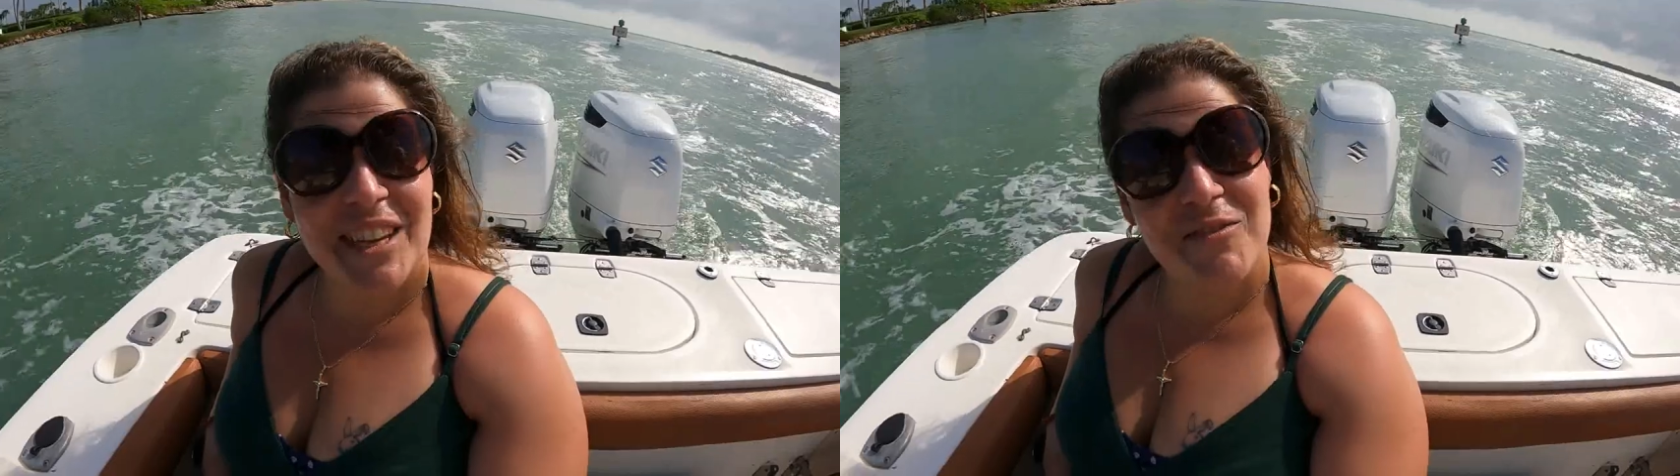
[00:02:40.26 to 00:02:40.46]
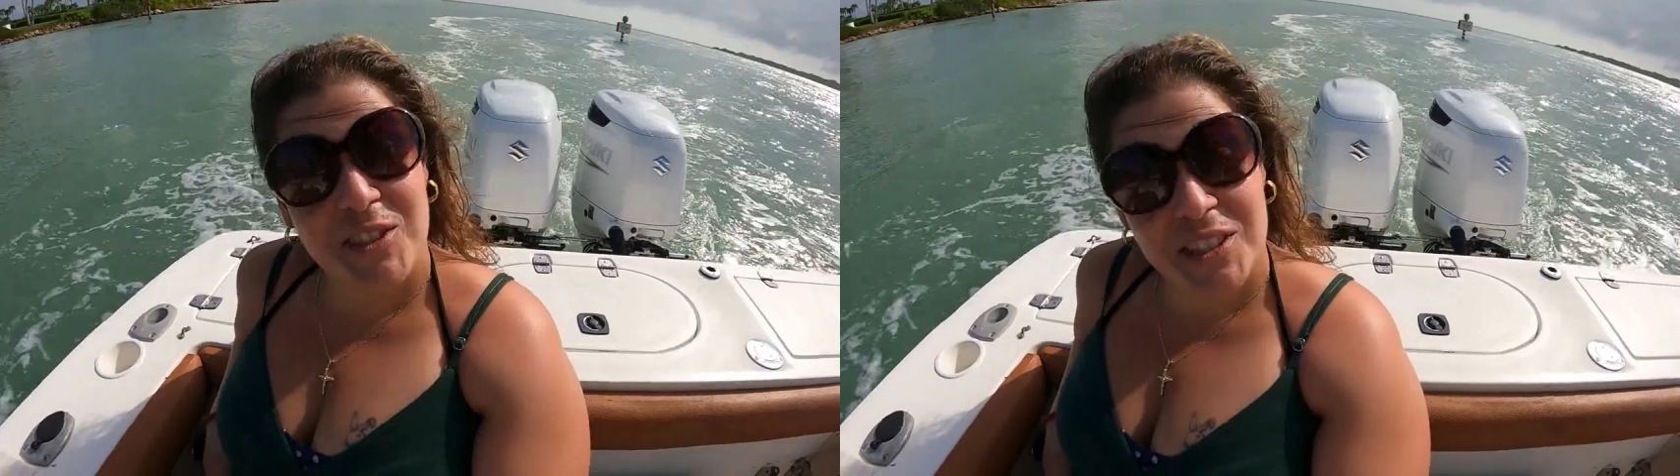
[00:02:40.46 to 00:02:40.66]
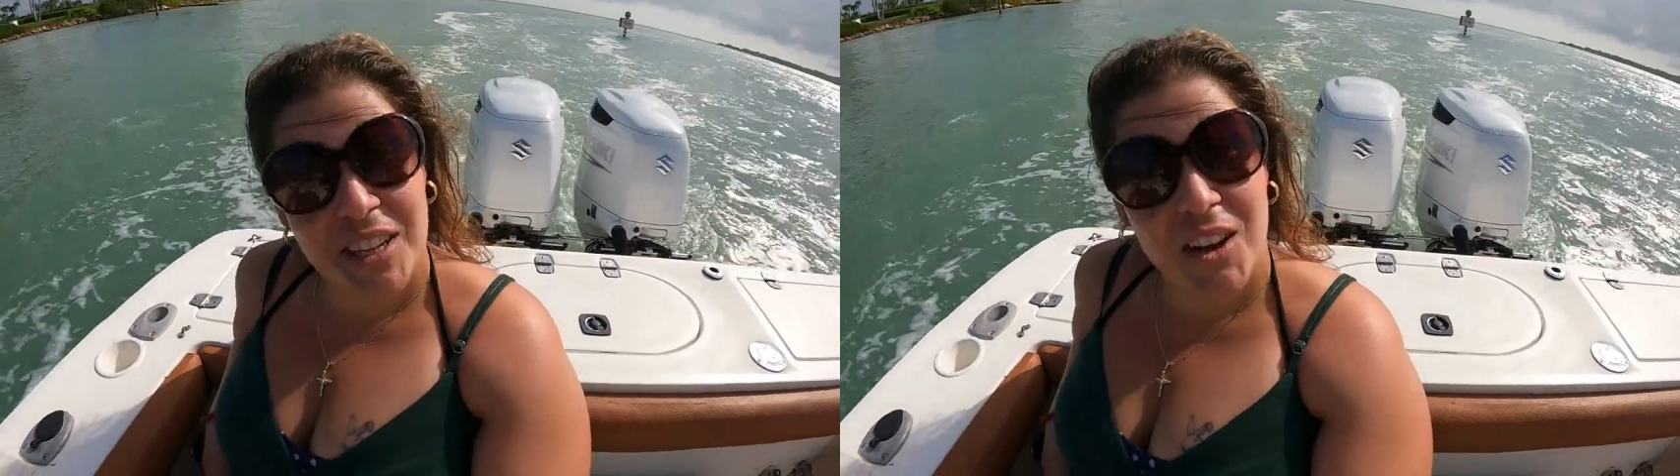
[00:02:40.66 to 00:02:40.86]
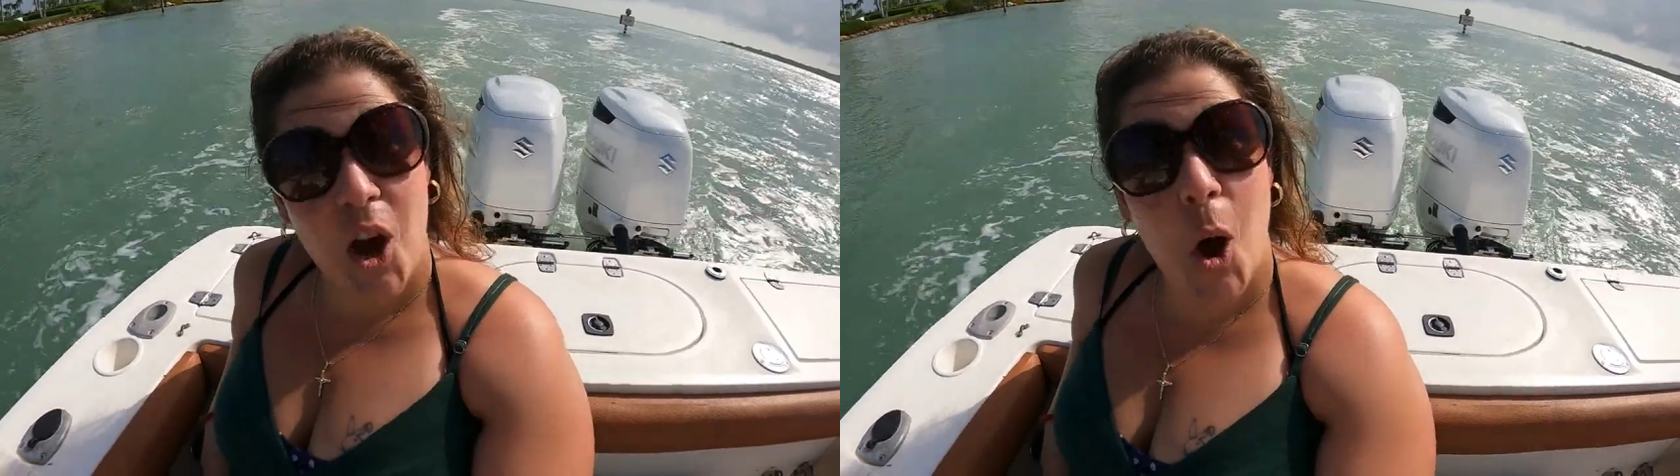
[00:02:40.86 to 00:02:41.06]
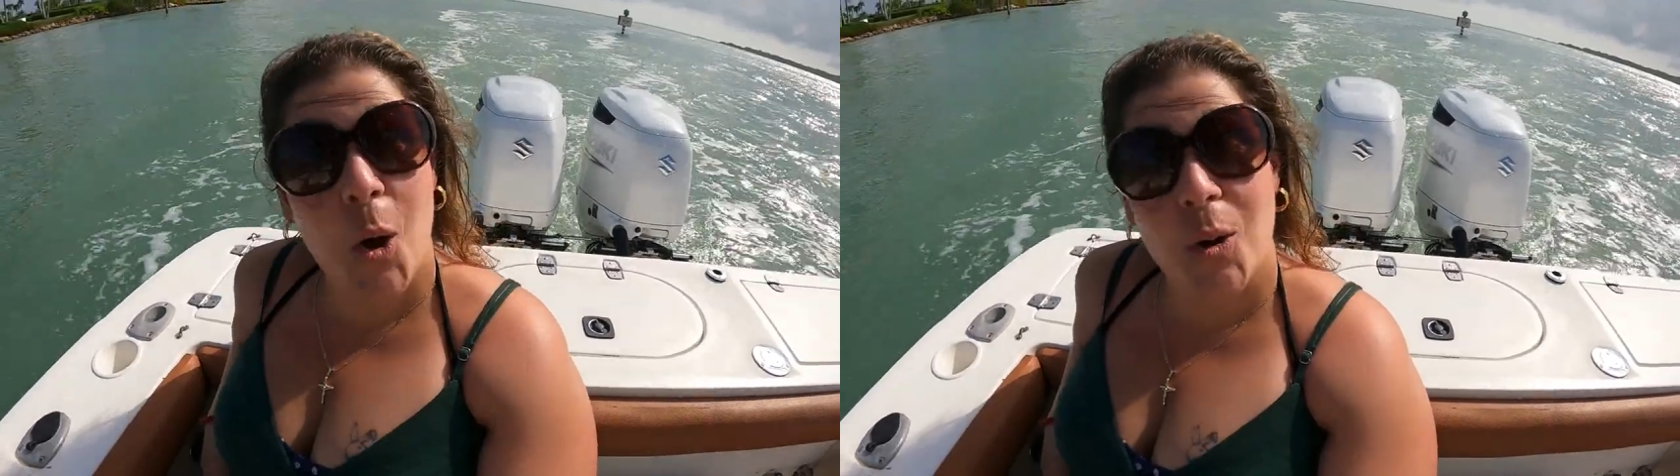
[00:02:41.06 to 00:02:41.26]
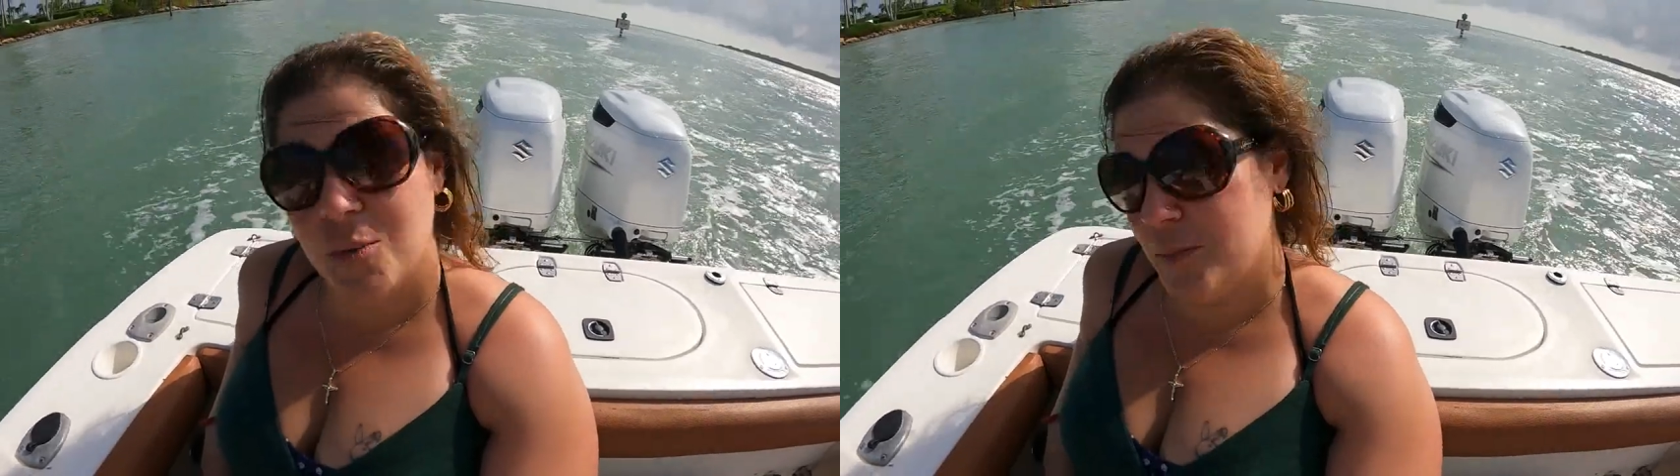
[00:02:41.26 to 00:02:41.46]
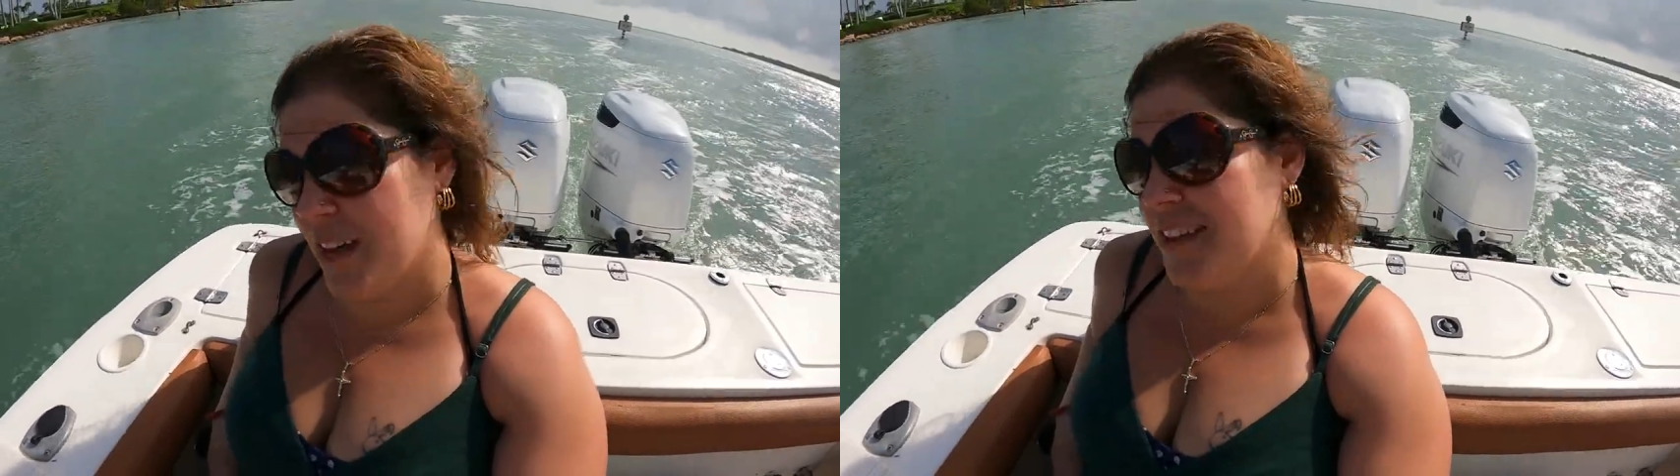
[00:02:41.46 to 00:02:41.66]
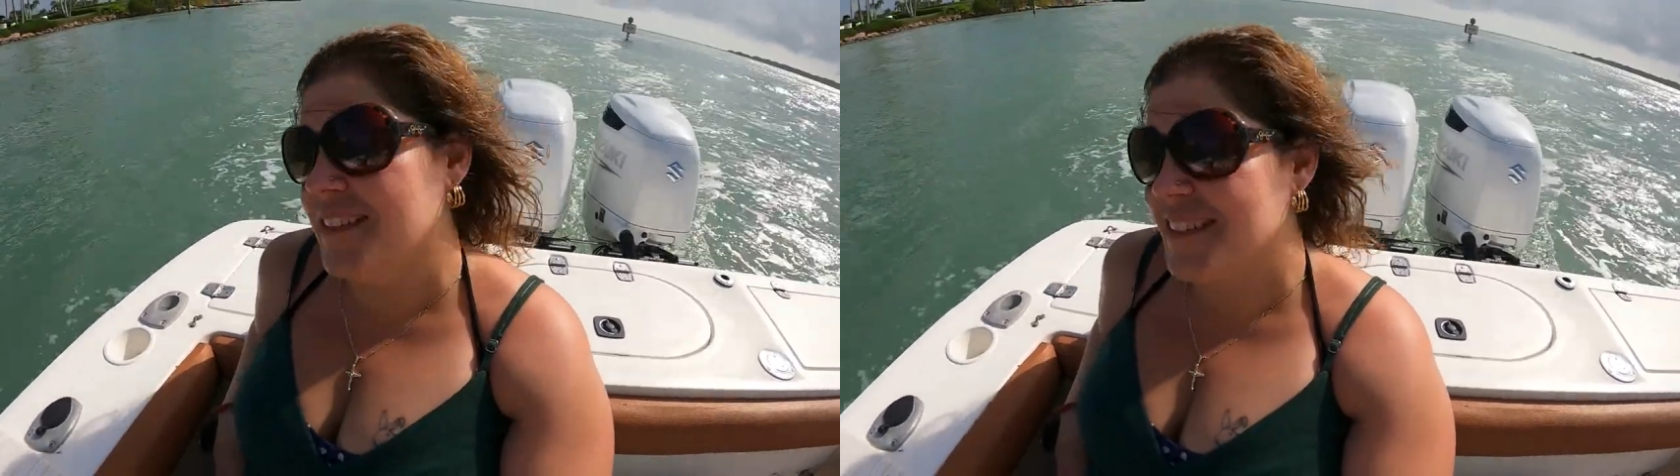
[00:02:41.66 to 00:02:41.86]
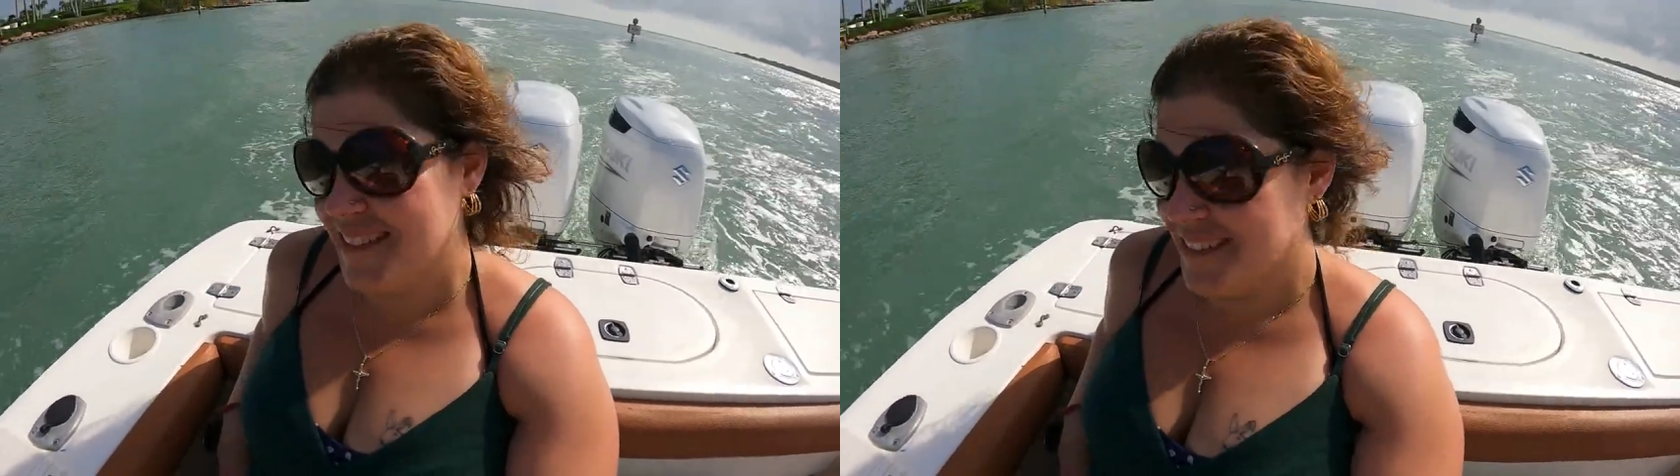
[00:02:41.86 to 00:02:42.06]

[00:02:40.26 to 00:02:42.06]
Life for Sale? Oh, Ben.